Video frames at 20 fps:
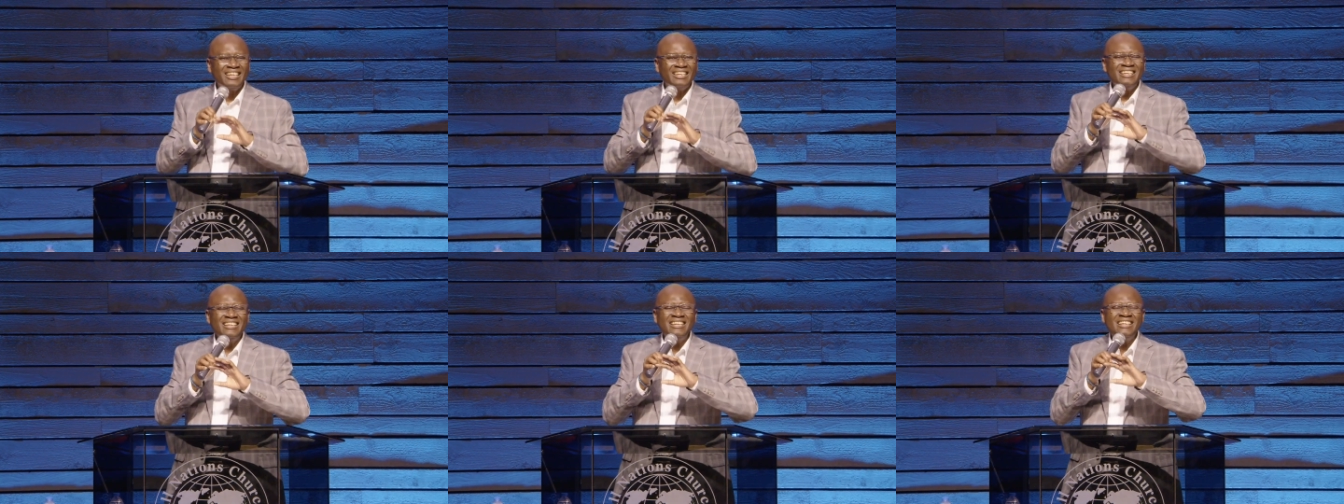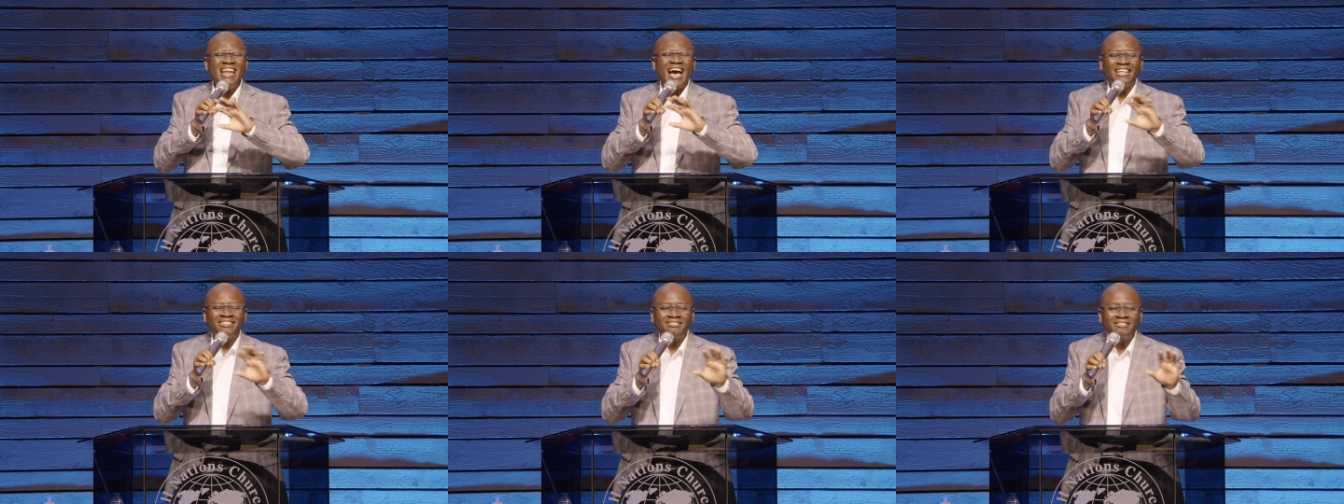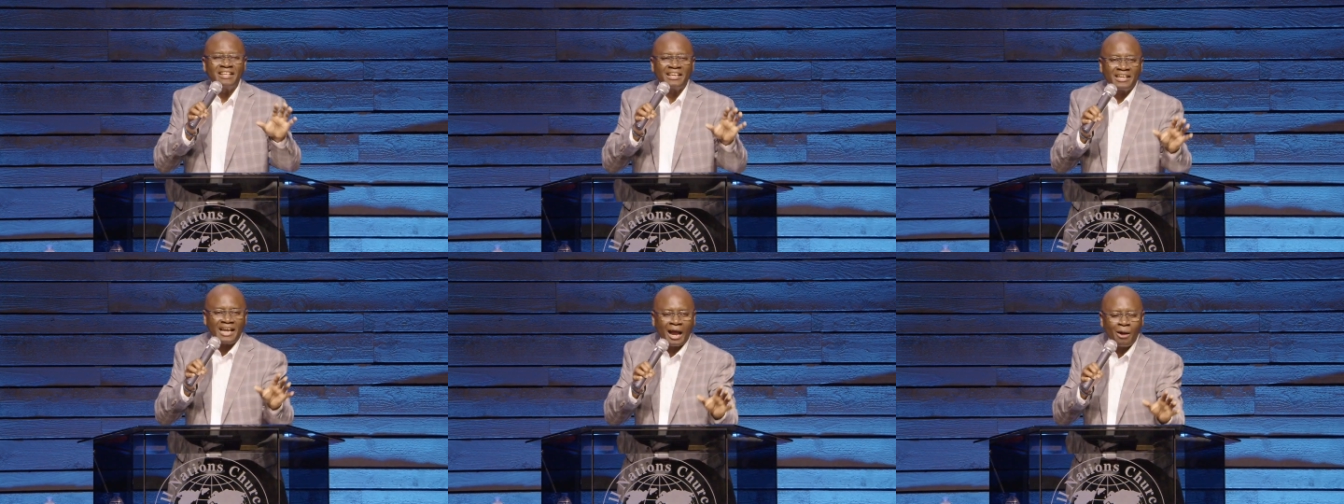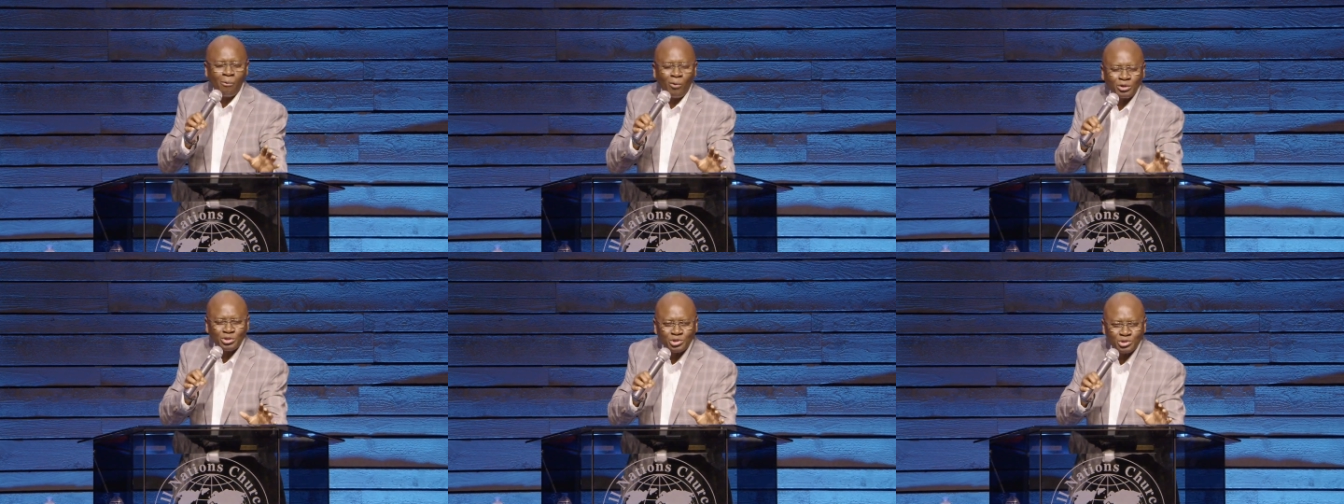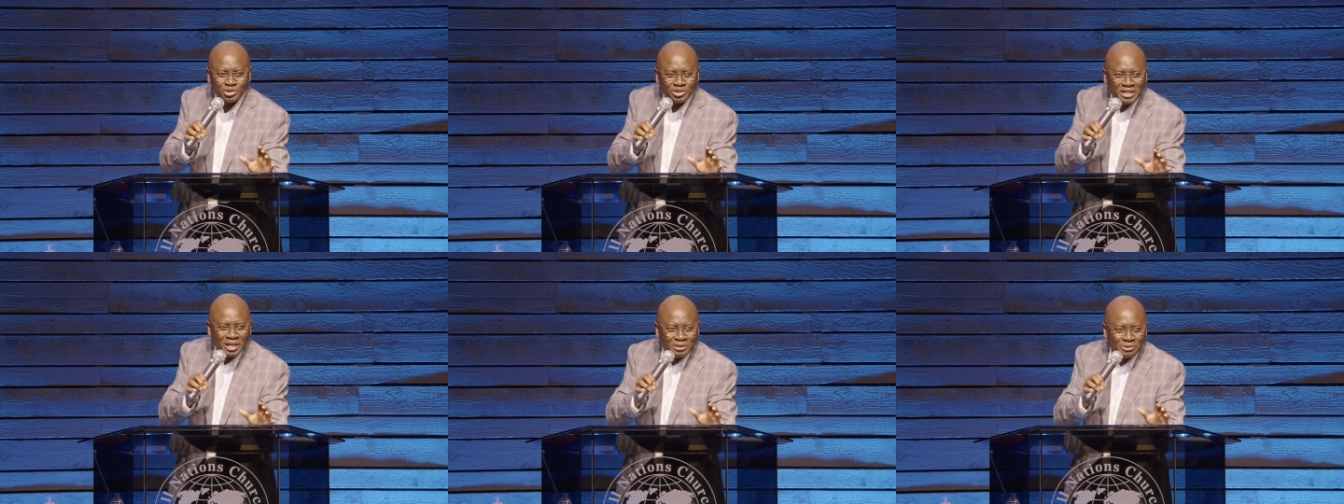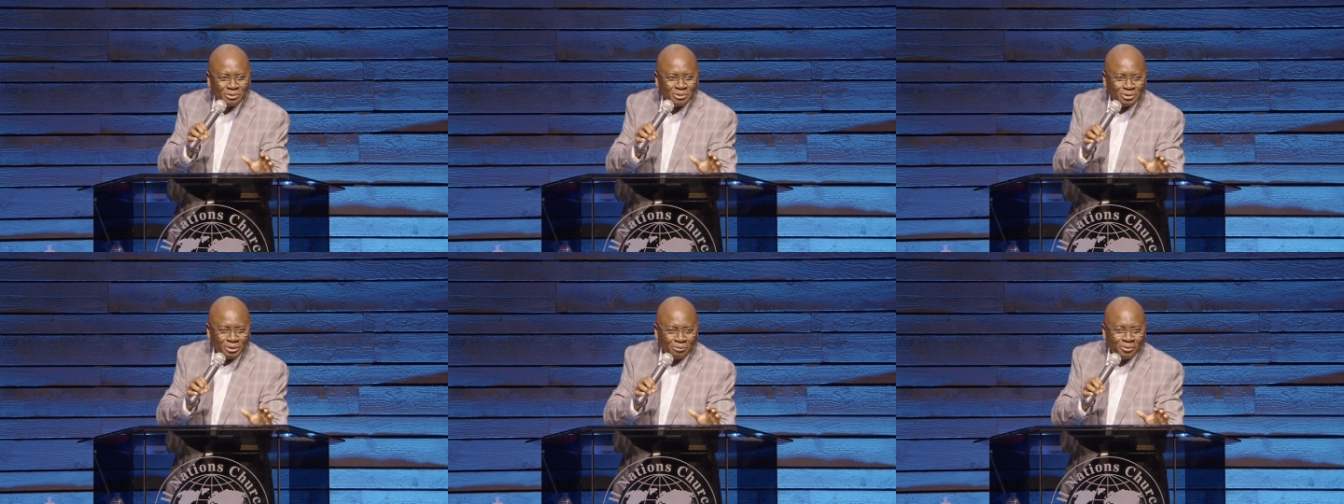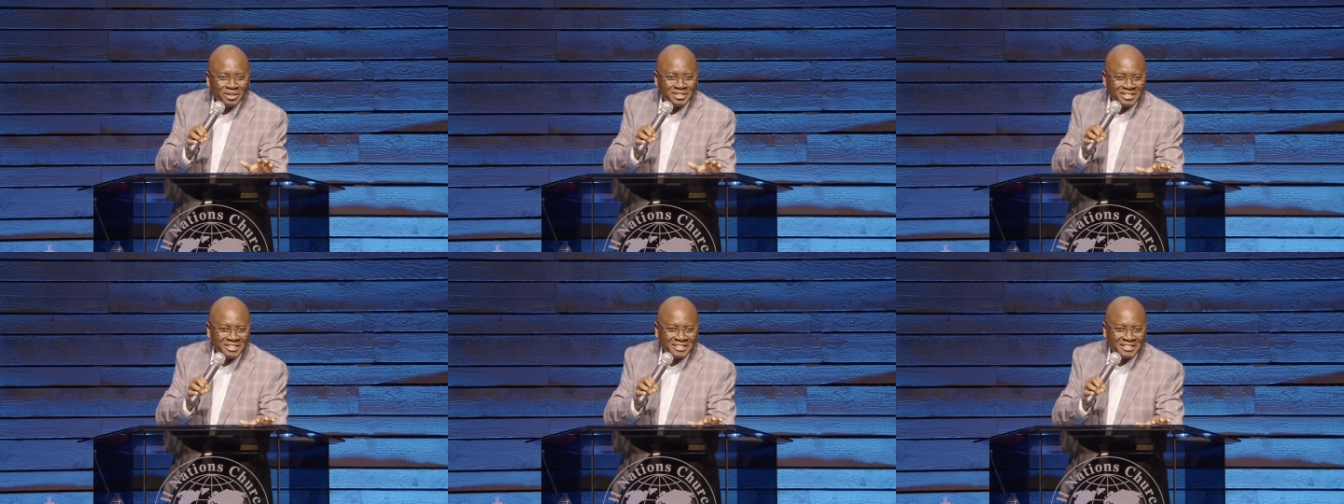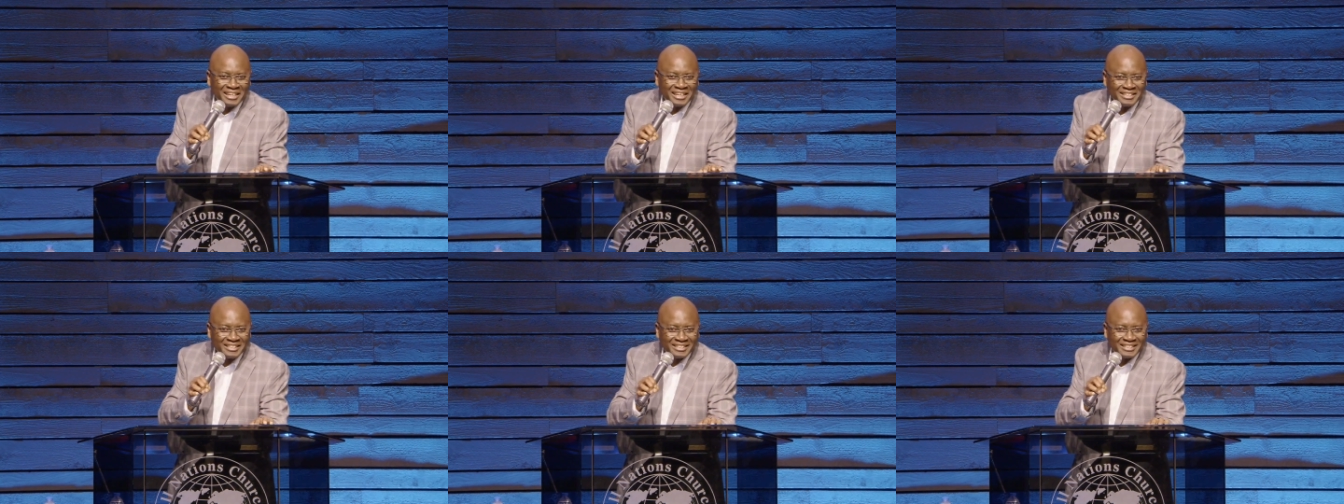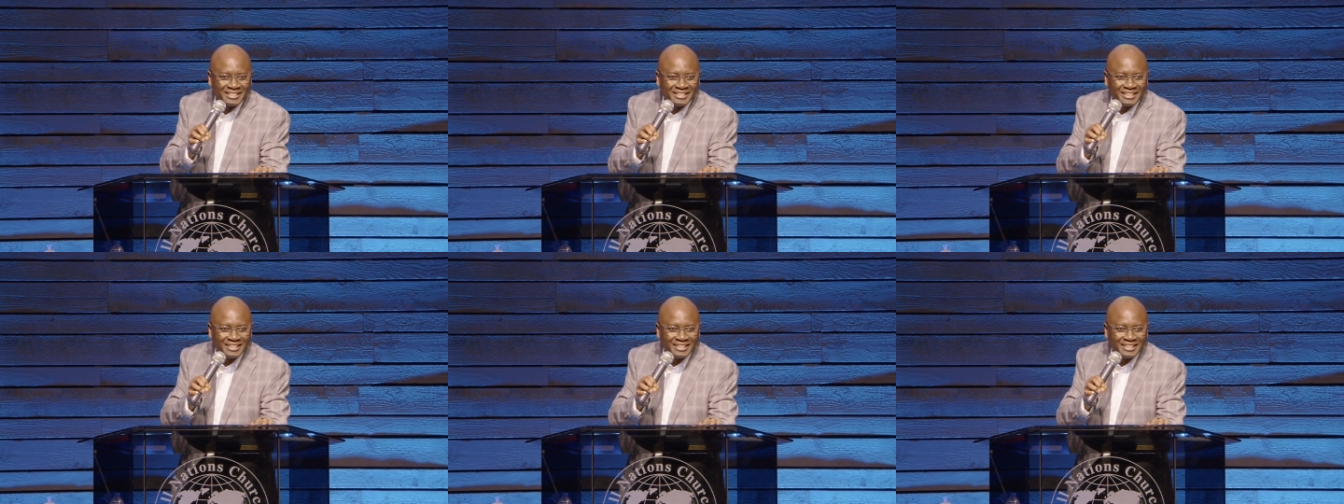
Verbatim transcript: nothing. I want you to take note of what she said.